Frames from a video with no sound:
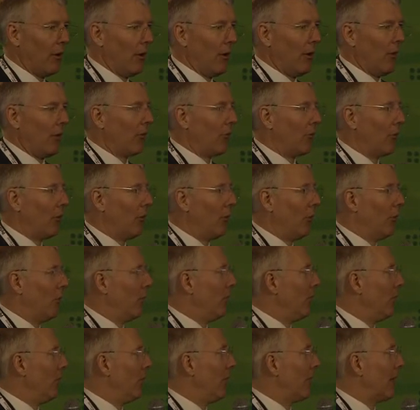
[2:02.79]
So
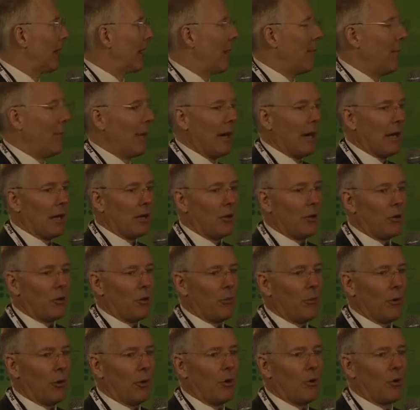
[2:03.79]
we'll come back to the
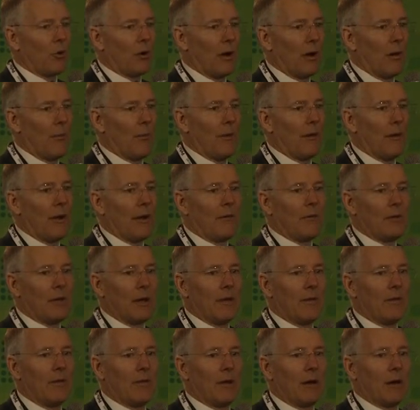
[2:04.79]
program and
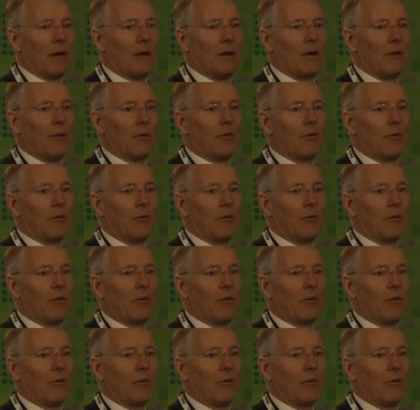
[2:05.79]
agenda